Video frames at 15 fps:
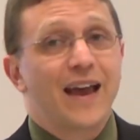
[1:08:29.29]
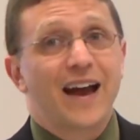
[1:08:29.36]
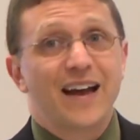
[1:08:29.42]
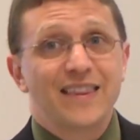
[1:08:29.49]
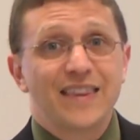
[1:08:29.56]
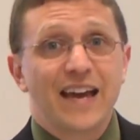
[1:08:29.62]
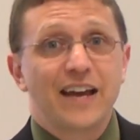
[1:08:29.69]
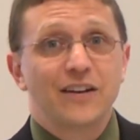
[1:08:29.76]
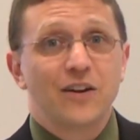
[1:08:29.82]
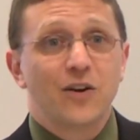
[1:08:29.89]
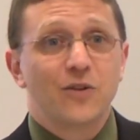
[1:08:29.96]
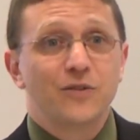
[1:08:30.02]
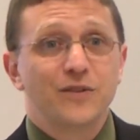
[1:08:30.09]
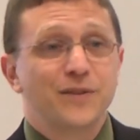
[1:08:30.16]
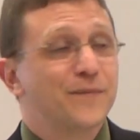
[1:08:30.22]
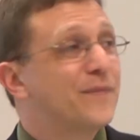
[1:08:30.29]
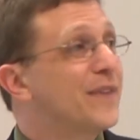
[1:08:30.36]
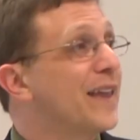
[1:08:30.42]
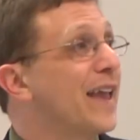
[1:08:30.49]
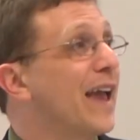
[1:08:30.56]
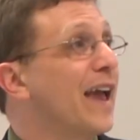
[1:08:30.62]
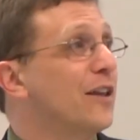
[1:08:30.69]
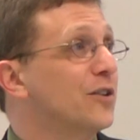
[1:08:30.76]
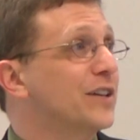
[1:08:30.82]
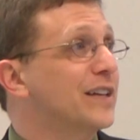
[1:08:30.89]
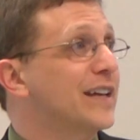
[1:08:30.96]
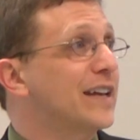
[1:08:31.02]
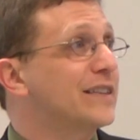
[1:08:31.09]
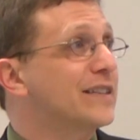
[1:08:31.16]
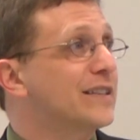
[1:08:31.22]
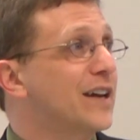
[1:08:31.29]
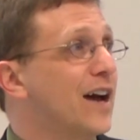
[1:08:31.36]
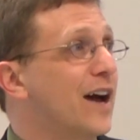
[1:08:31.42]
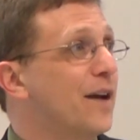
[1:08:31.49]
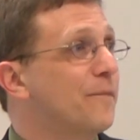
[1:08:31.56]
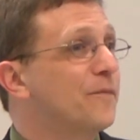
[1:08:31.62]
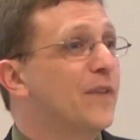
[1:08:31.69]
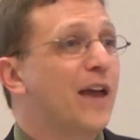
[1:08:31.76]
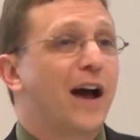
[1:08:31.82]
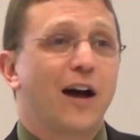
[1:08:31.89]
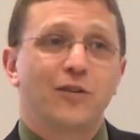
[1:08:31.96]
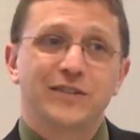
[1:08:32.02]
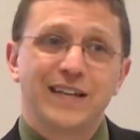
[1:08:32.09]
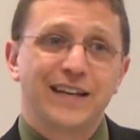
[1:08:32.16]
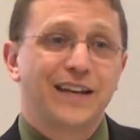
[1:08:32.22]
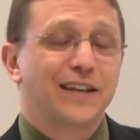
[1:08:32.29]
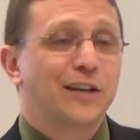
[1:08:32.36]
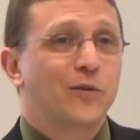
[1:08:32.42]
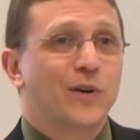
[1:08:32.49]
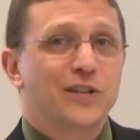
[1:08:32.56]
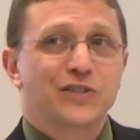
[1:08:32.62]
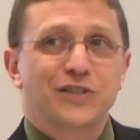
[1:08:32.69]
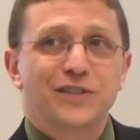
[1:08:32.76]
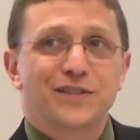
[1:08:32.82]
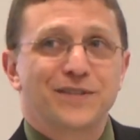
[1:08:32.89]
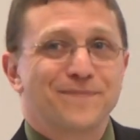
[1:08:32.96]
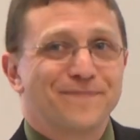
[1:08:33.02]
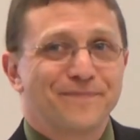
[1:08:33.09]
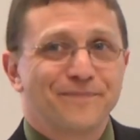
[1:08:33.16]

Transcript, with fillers: On that note, and looking at the time, I will take any questions.